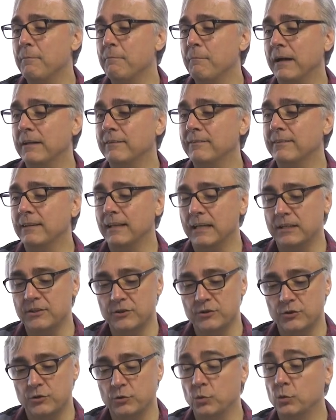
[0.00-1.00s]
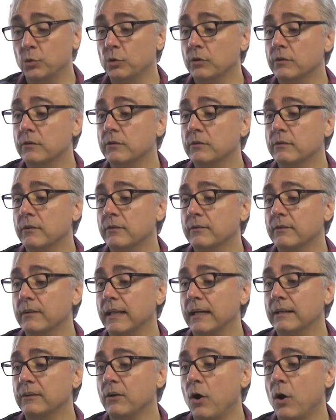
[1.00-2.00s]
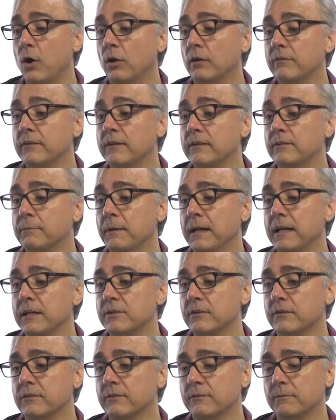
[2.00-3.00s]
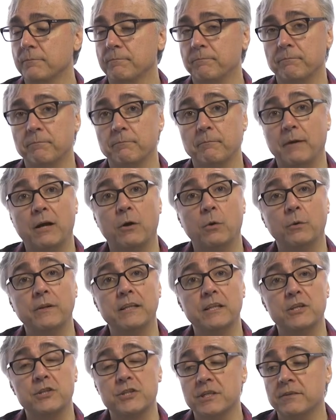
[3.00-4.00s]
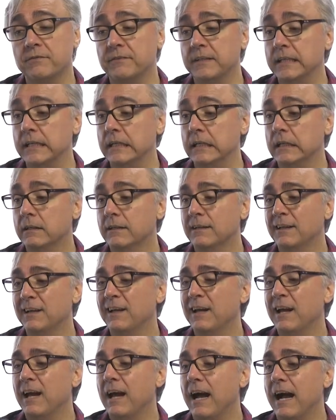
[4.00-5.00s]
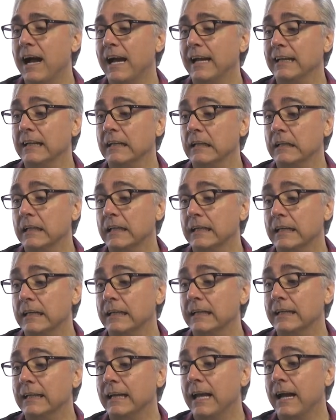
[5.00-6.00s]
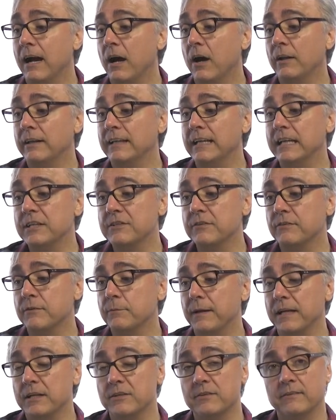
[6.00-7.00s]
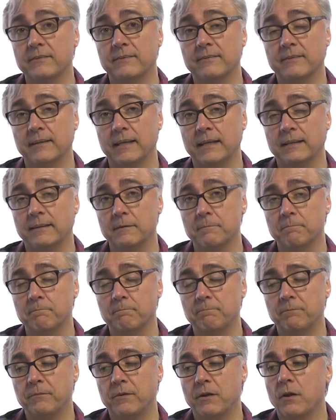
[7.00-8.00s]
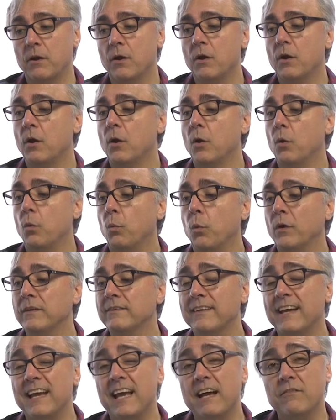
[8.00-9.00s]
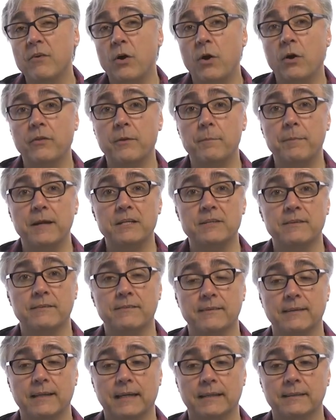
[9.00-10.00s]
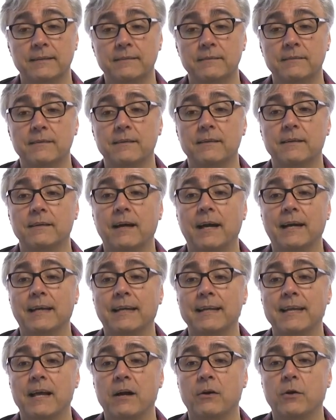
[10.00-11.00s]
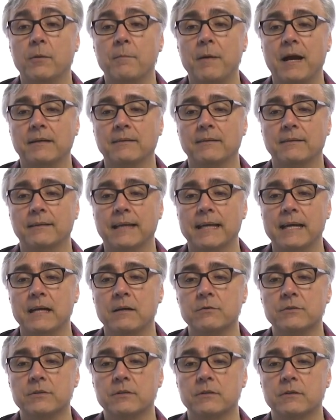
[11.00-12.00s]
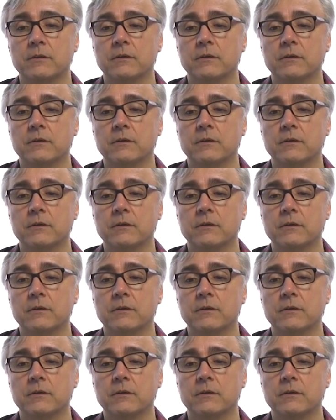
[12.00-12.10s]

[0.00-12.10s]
my selection tool to select all of these pages. By holding the Shift key, I can click on each of the pages and select them. Once I have all the pages selected, I can now go back to Layout,